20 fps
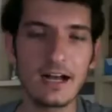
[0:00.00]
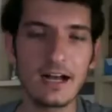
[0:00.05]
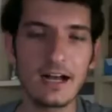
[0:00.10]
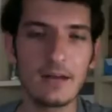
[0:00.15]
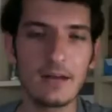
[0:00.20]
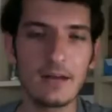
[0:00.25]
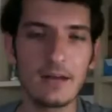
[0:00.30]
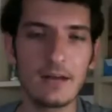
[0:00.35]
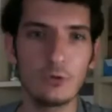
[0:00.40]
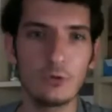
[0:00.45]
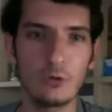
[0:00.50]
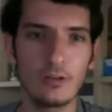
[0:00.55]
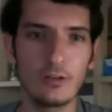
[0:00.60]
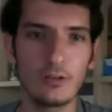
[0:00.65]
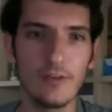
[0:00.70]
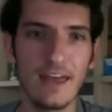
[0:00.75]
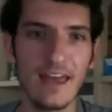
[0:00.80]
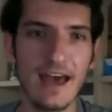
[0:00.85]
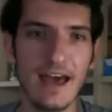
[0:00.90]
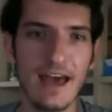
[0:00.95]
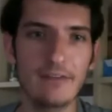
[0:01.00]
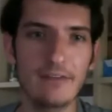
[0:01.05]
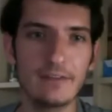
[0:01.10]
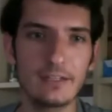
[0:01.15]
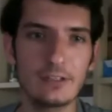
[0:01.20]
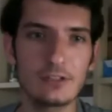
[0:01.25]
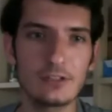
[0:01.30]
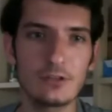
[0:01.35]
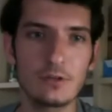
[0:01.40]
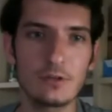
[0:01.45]
much more of a
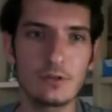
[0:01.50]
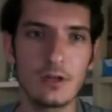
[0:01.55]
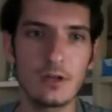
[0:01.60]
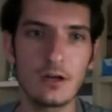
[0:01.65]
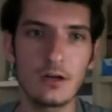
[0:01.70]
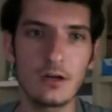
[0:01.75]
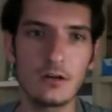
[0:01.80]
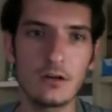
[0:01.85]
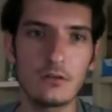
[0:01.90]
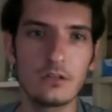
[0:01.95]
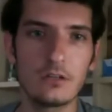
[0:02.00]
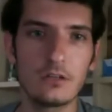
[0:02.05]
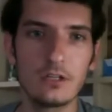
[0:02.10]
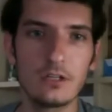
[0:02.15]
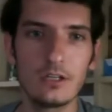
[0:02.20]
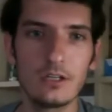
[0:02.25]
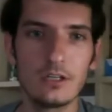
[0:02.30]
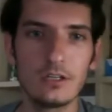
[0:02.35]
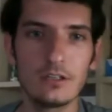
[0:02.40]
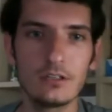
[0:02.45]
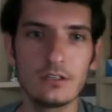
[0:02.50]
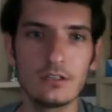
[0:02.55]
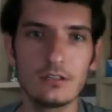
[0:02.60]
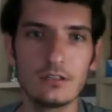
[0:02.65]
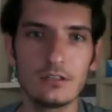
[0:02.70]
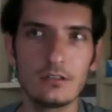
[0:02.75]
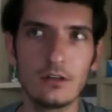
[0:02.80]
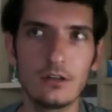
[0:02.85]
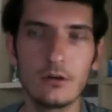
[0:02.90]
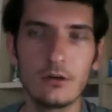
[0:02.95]
having to,
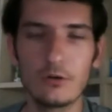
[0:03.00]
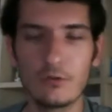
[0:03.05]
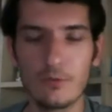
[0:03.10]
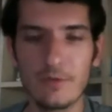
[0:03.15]
go to the